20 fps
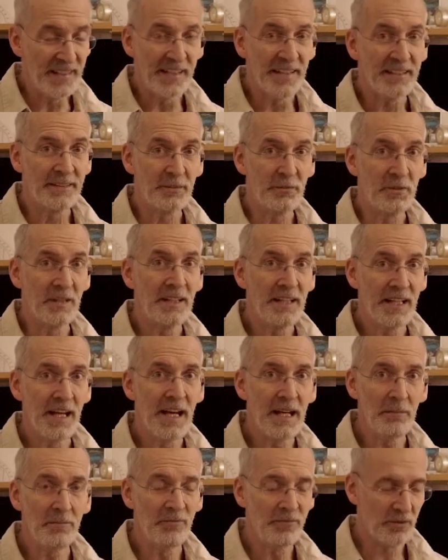it's really
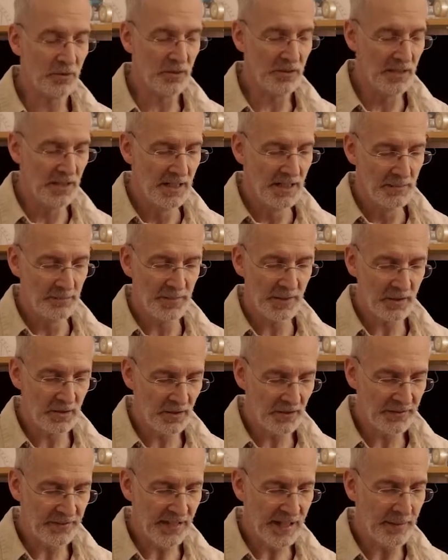helpful
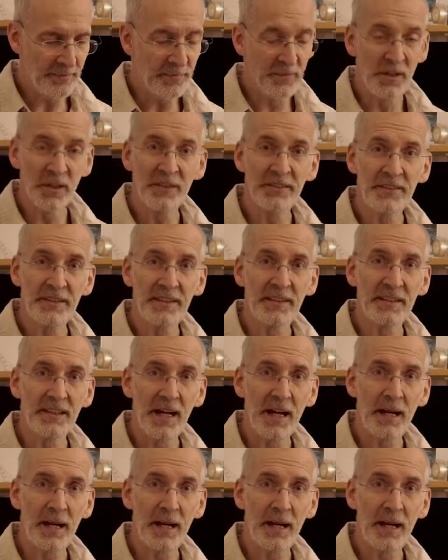because I'm not